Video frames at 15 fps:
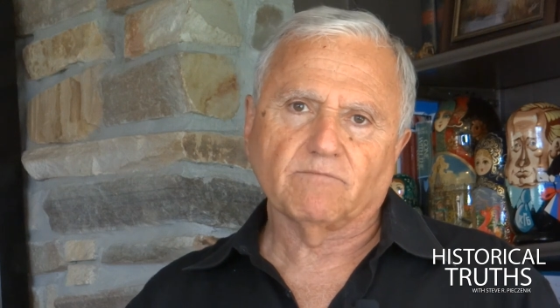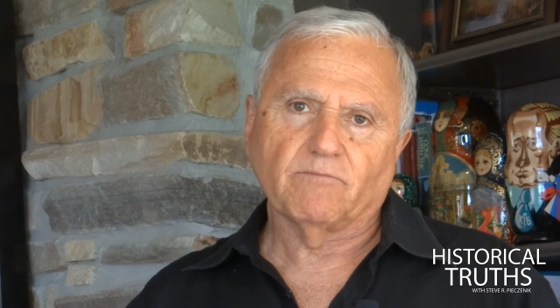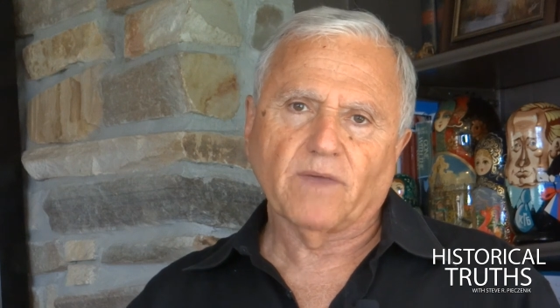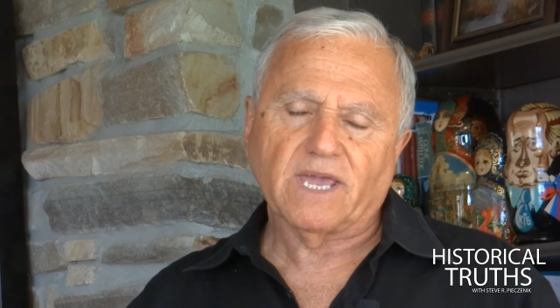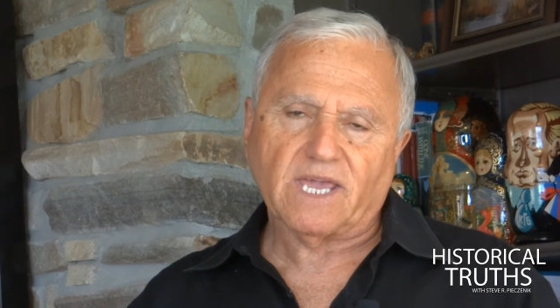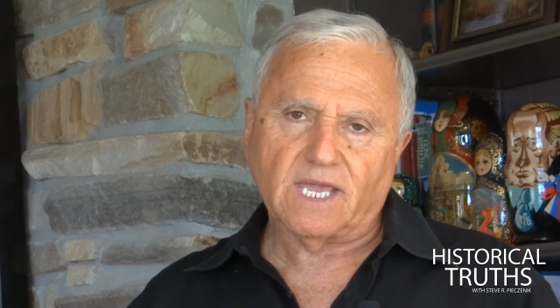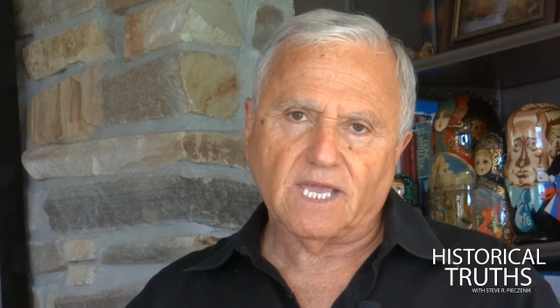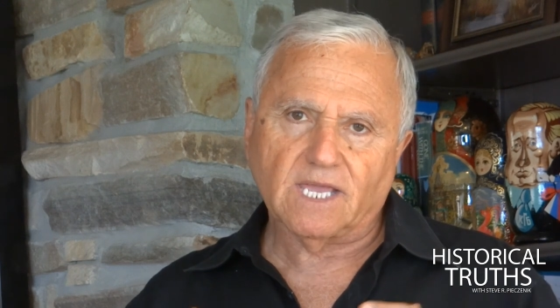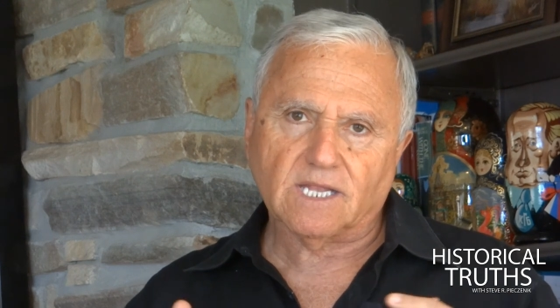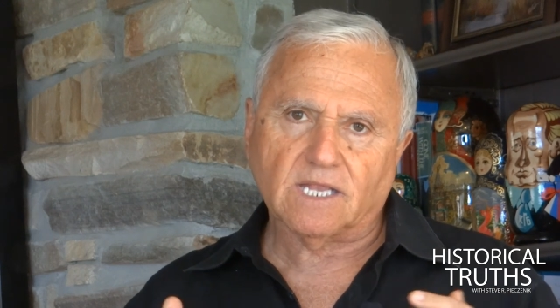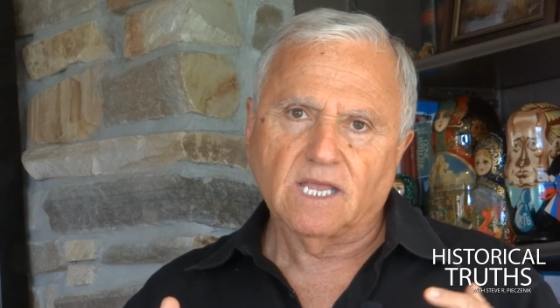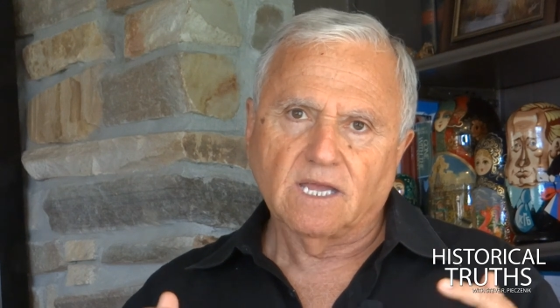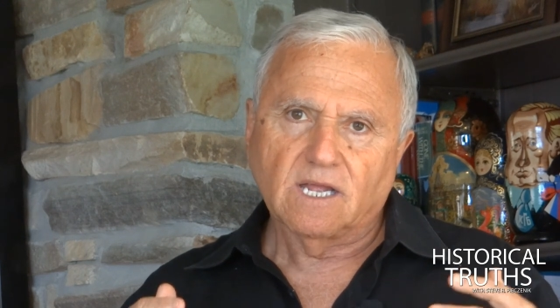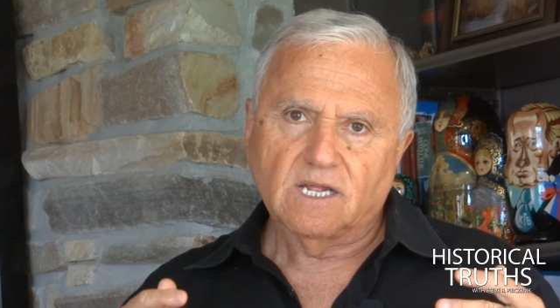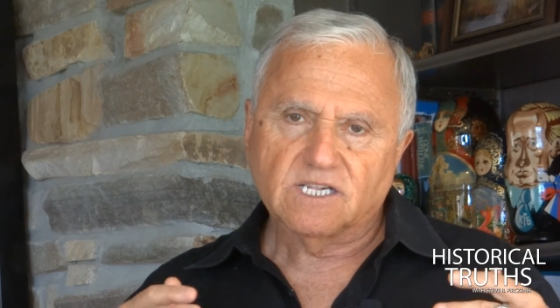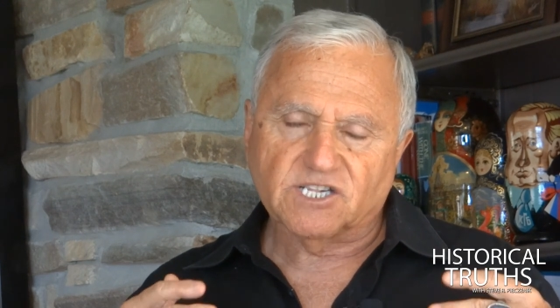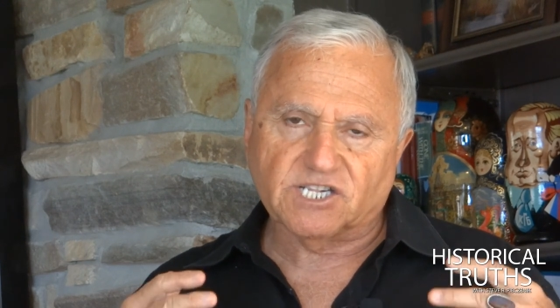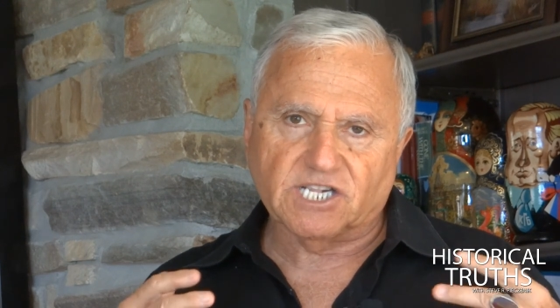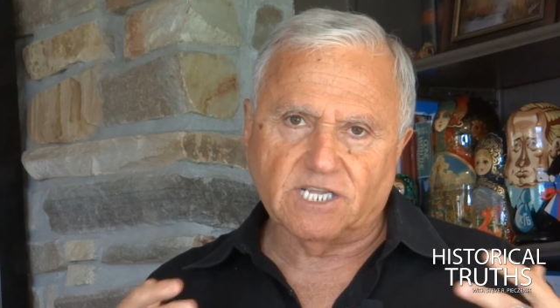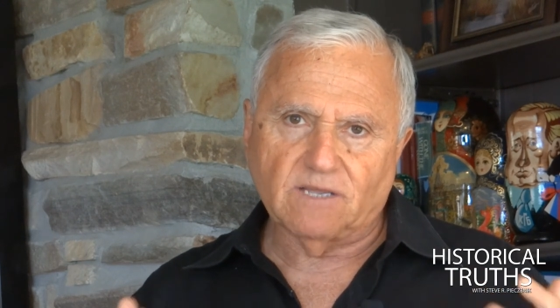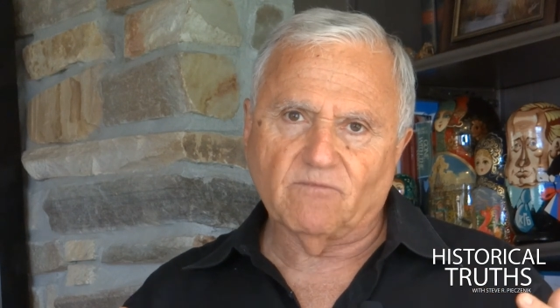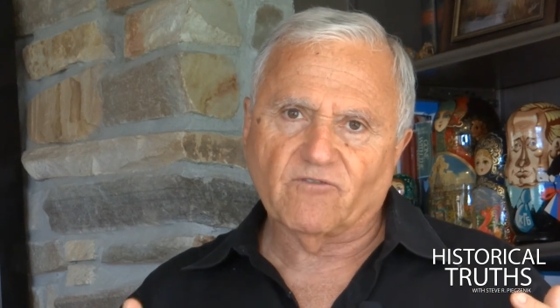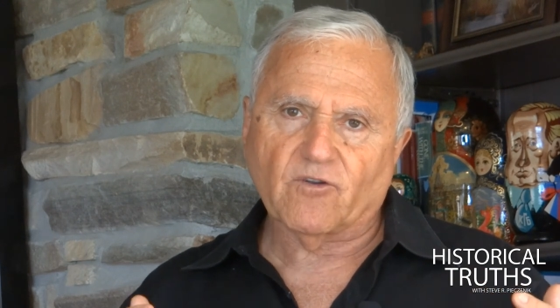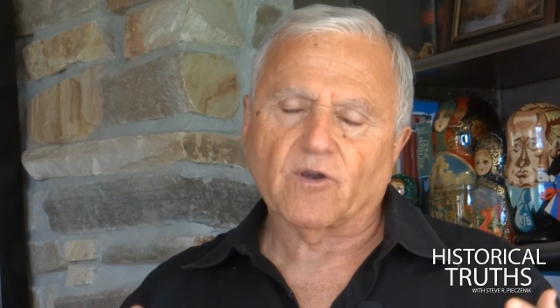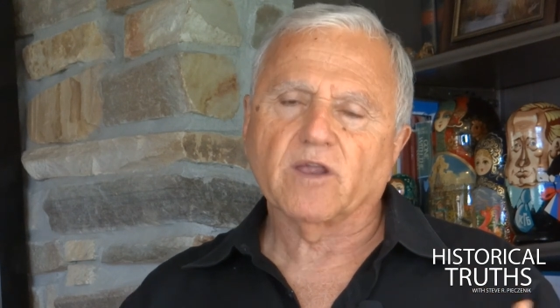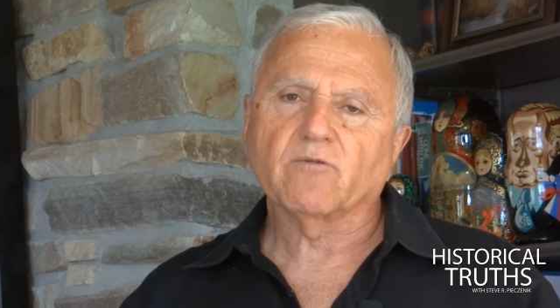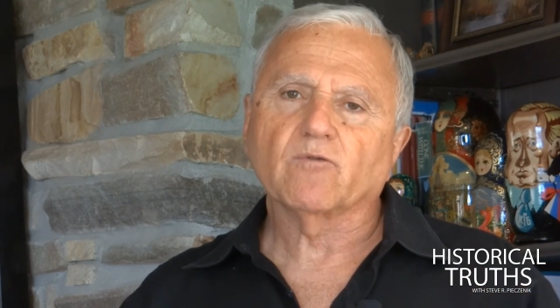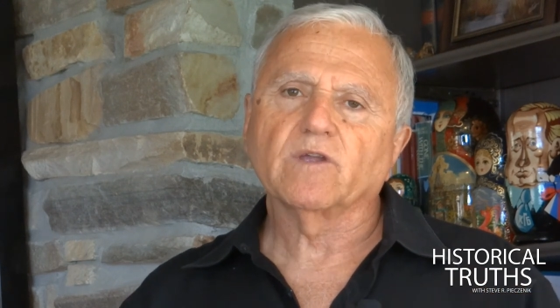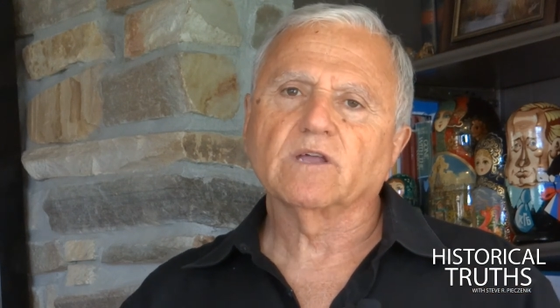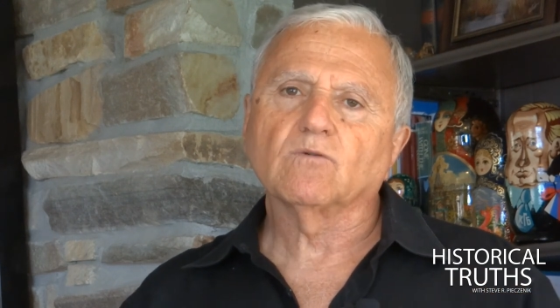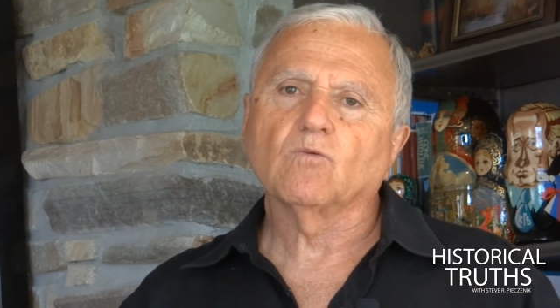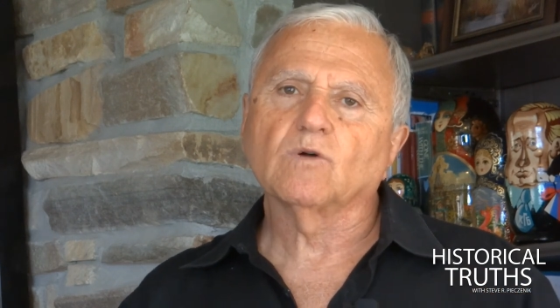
making it seem very real,